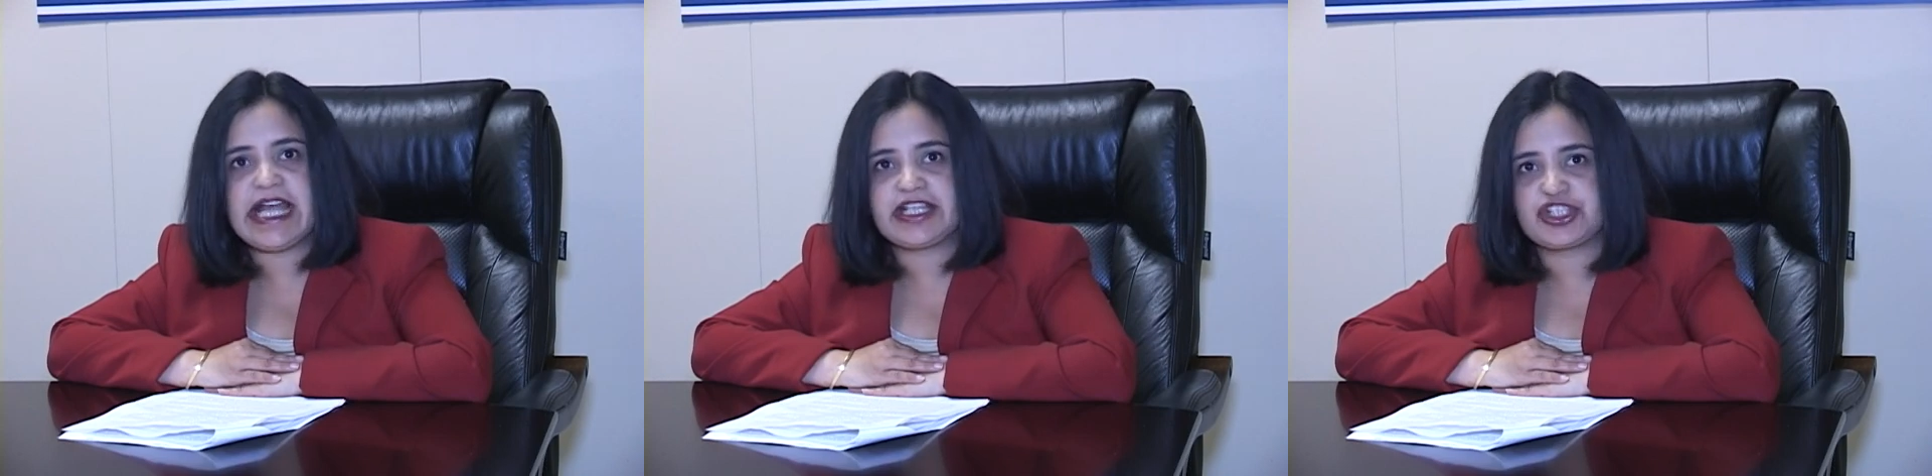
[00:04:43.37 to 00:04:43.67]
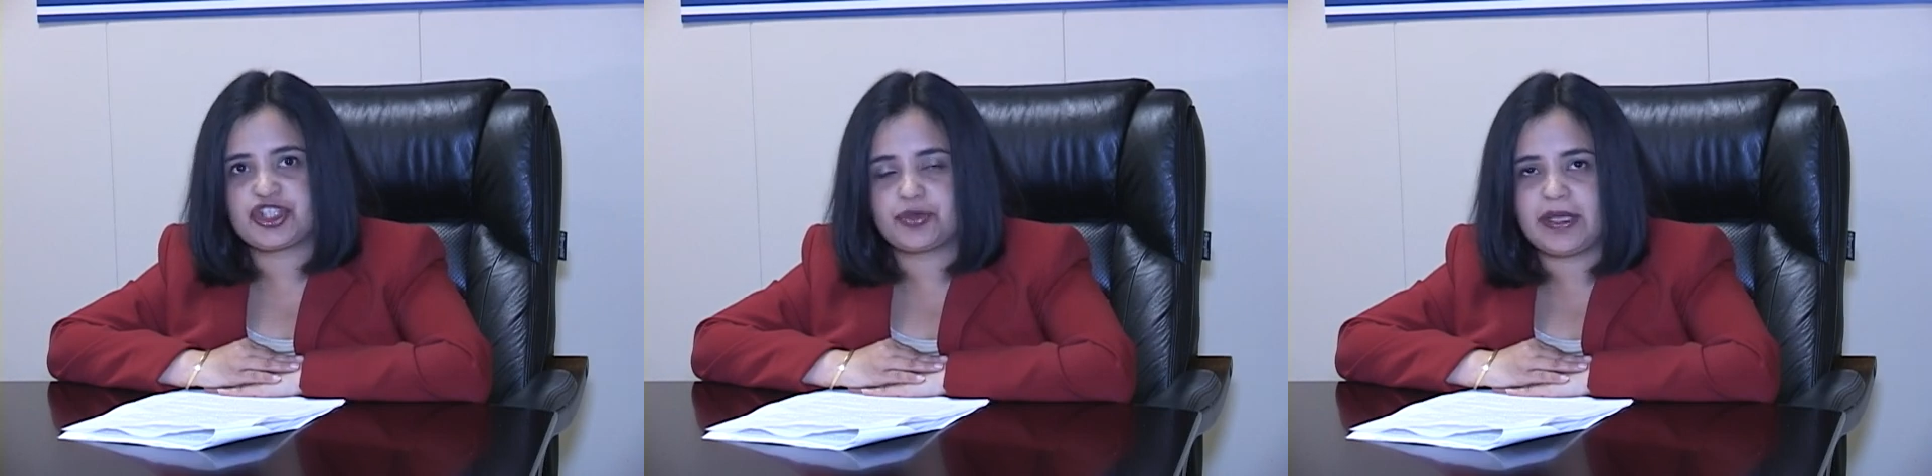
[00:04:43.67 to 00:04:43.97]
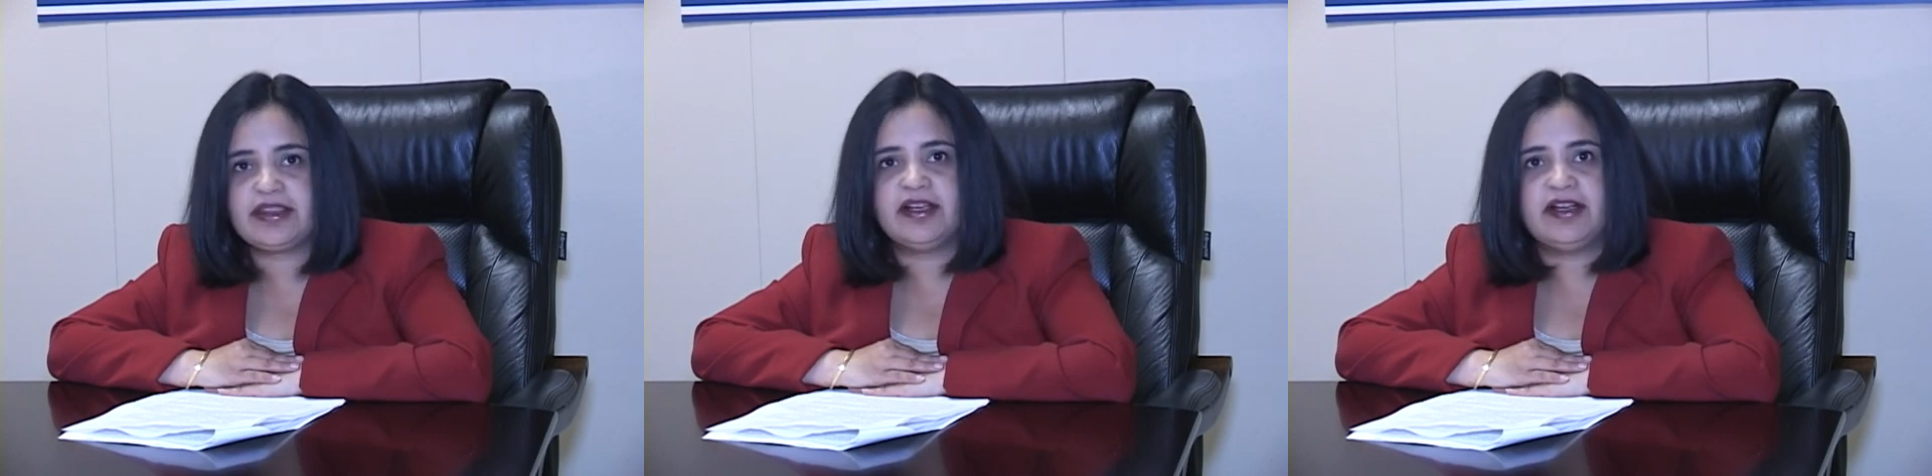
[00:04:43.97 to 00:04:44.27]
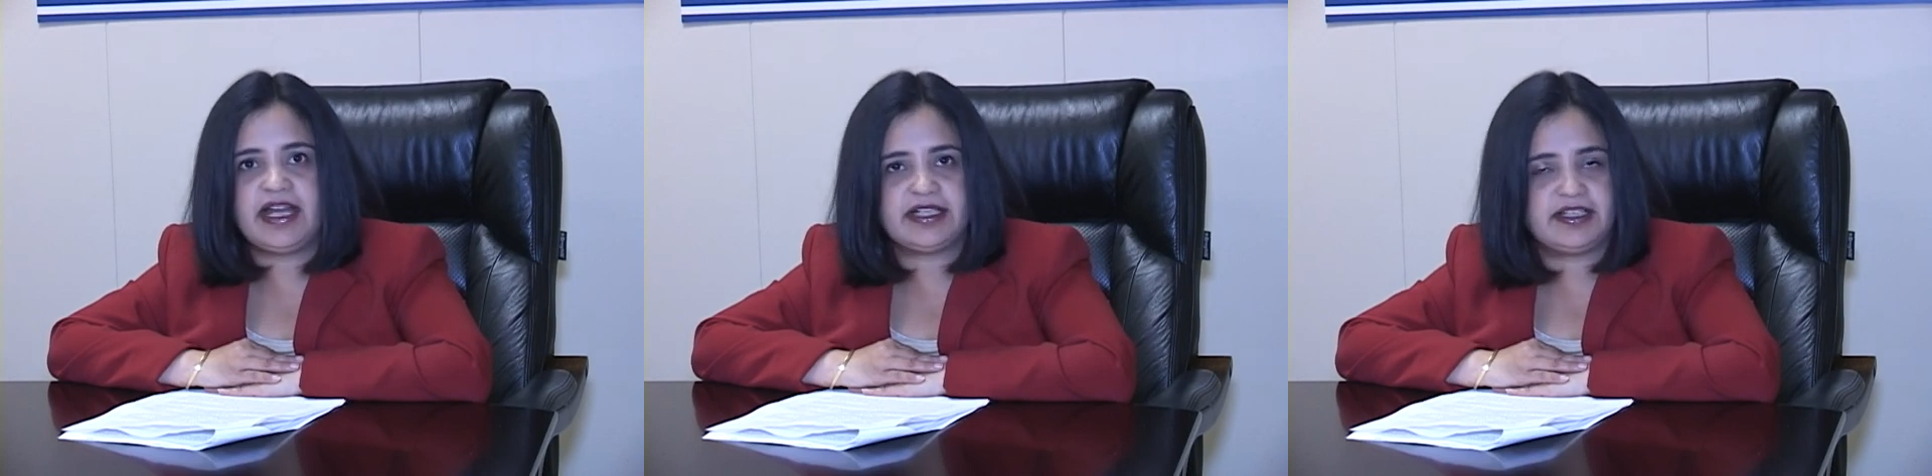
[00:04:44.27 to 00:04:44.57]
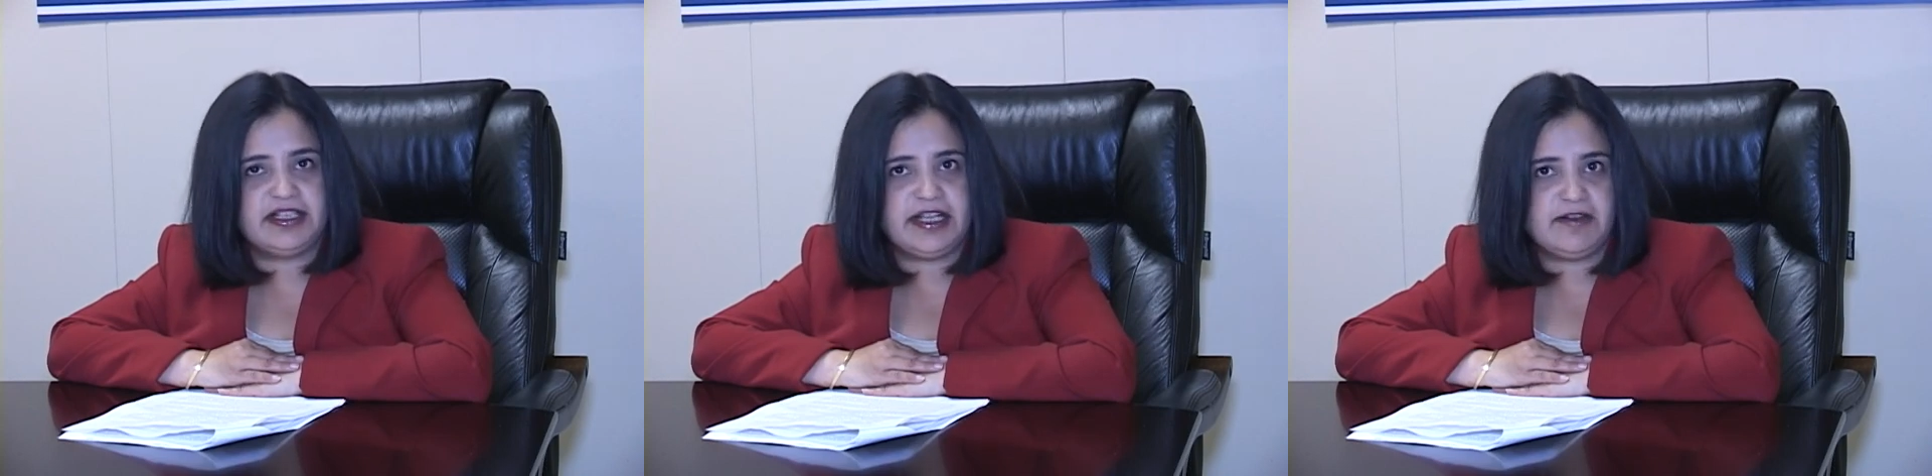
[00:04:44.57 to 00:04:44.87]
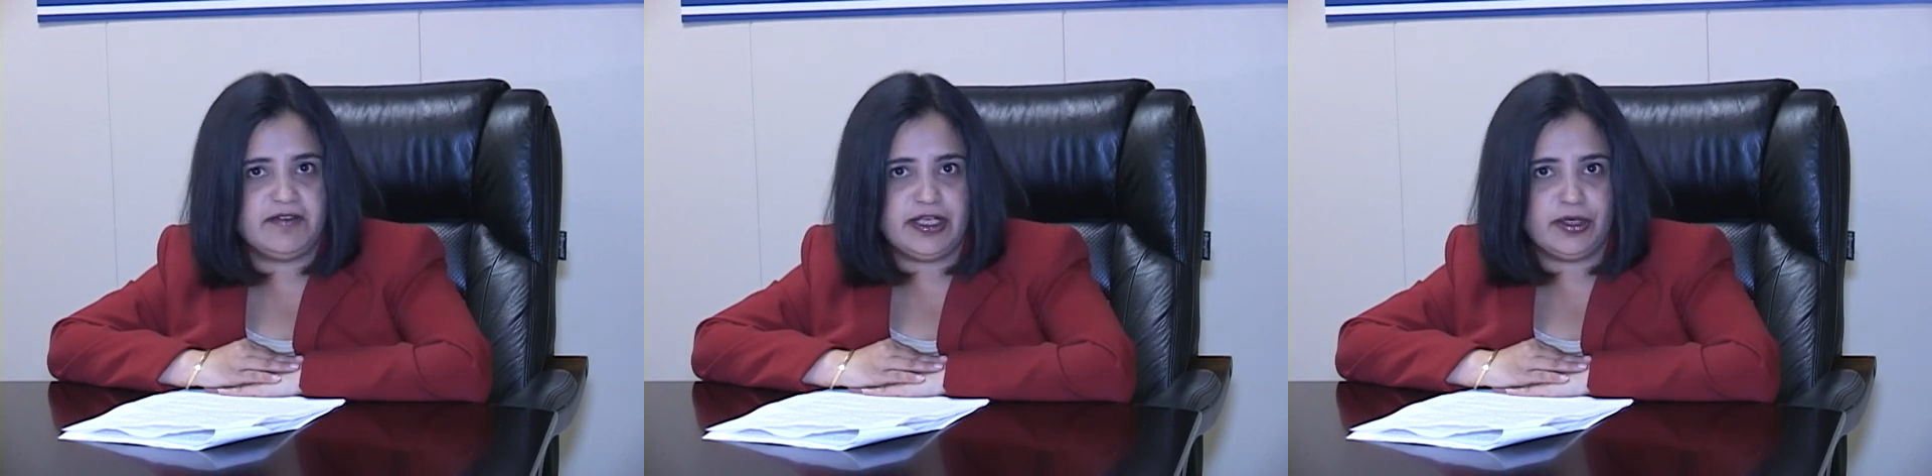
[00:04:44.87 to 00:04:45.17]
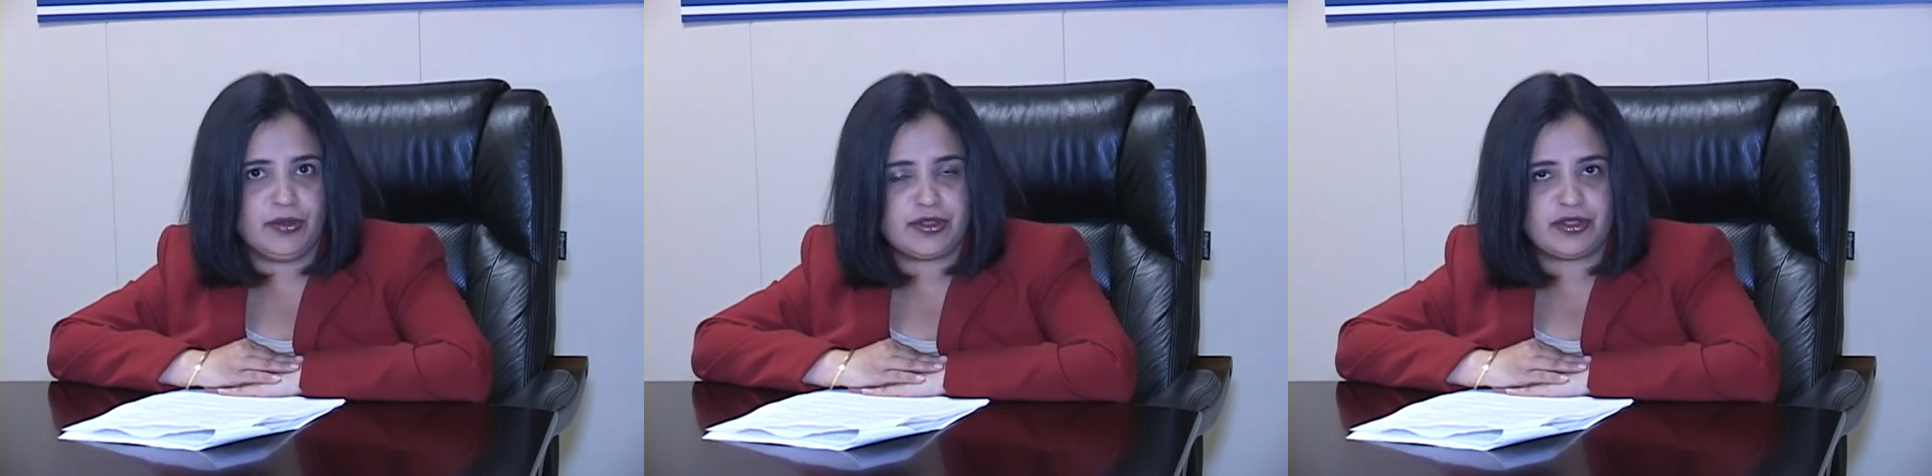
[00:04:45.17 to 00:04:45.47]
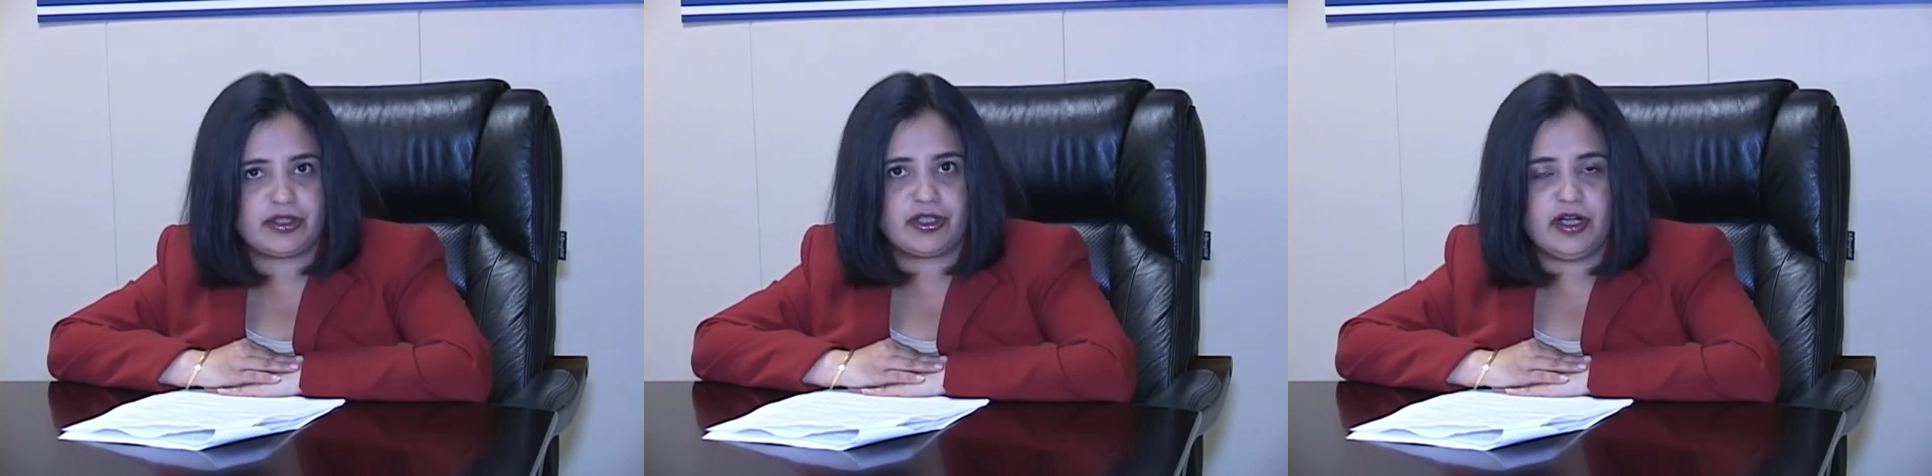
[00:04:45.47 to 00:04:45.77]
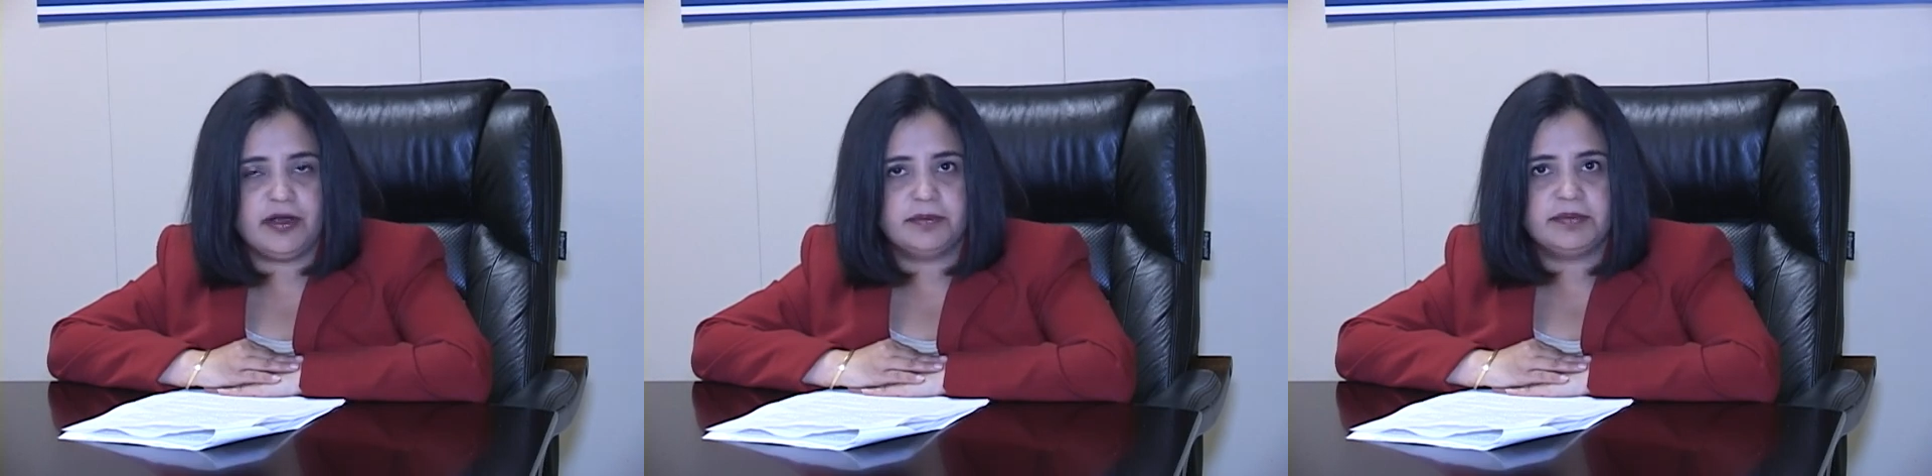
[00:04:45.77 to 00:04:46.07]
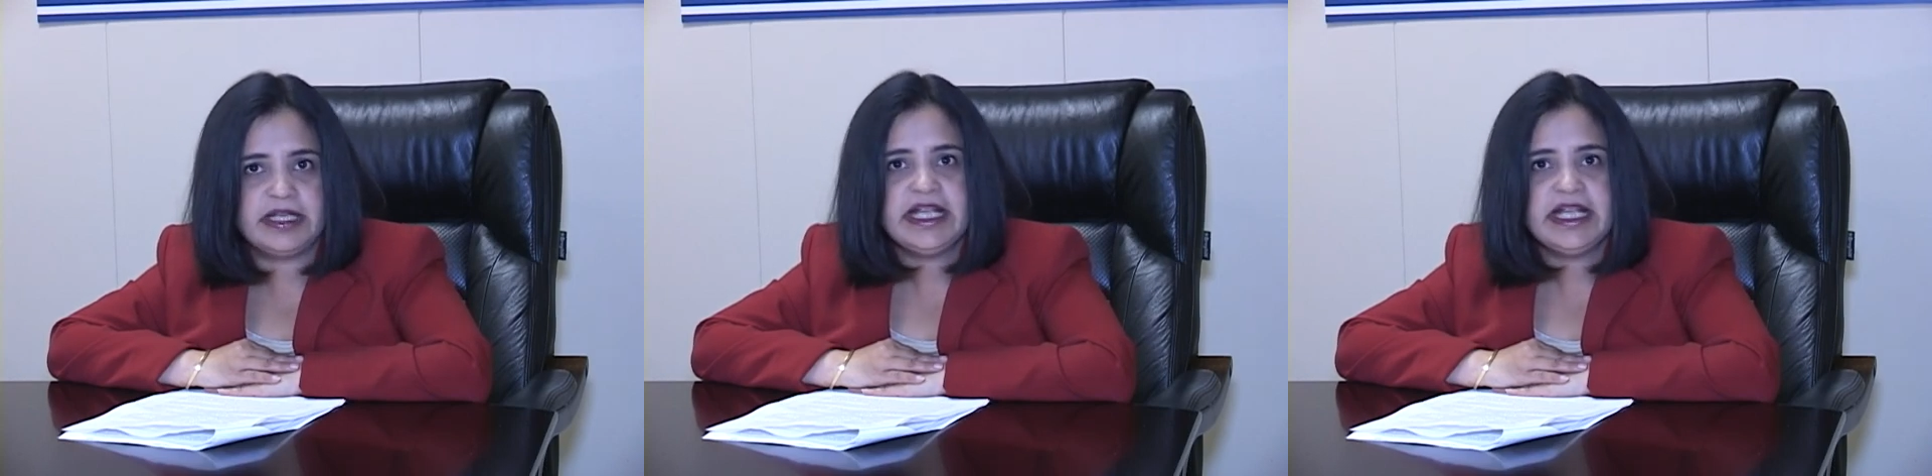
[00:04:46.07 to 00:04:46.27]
at shweta@khandelwallaw.com.